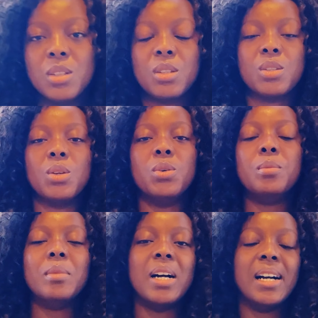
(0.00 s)
So
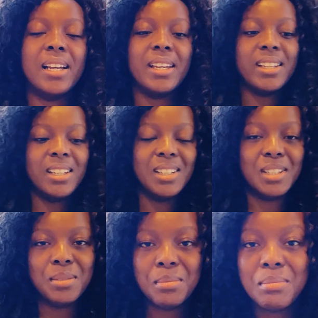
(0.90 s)
my
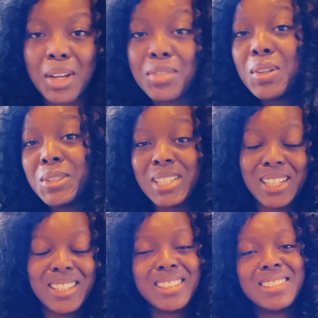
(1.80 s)
um, my phone died,